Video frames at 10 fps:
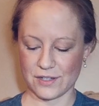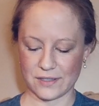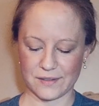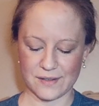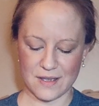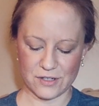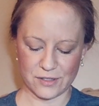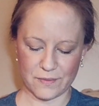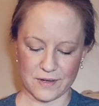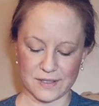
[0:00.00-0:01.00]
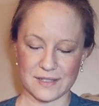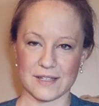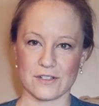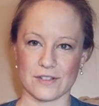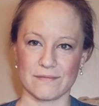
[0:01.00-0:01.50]
just want to
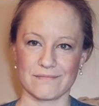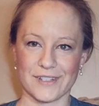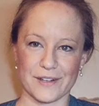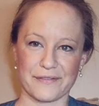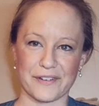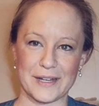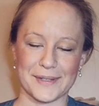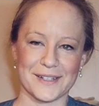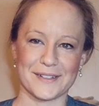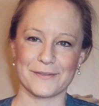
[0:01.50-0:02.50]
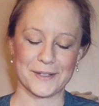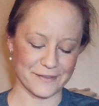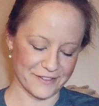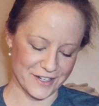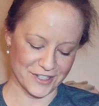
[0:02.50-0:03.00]
stitch and get it framed. I don't even
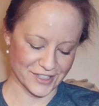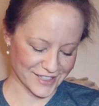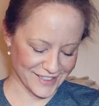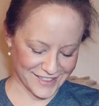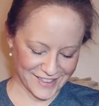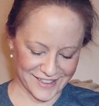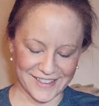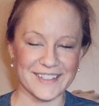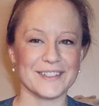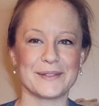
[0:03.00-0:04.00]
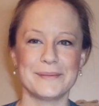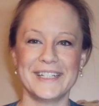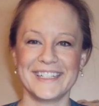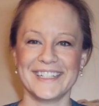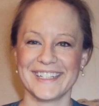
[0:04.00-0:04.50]
want to finish. I'm
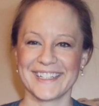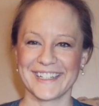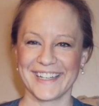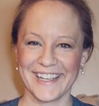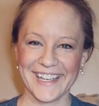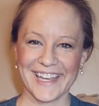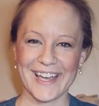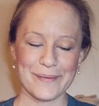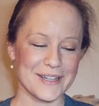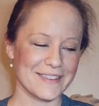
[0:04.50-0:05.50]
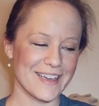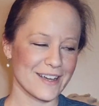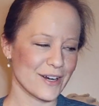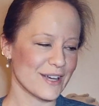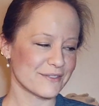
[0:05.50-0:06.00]
not
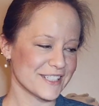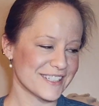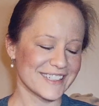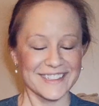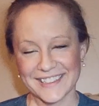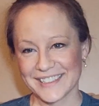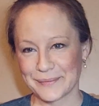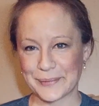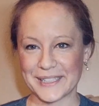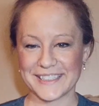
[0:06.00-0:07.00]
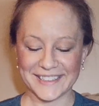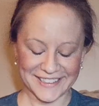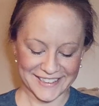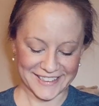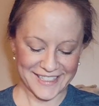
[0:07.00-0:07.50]
that crafty.
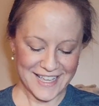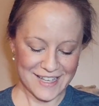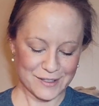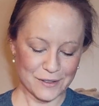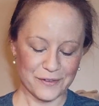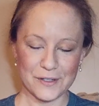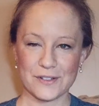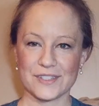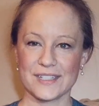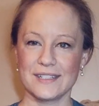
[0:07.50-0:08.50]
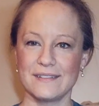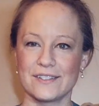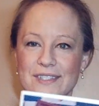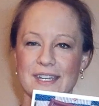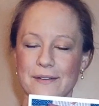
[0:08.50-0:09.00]
But yeah, so if you're interested,
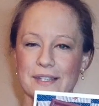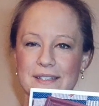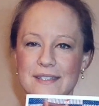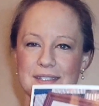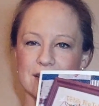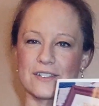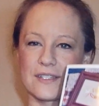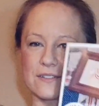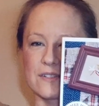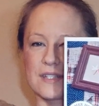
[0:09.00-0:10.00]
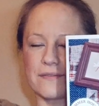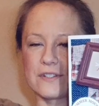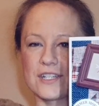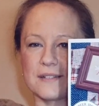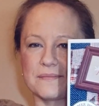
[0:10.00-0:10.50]
just say I would like to stitch Sister
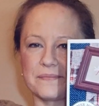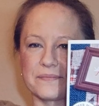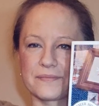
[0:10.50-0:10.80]
Suffragette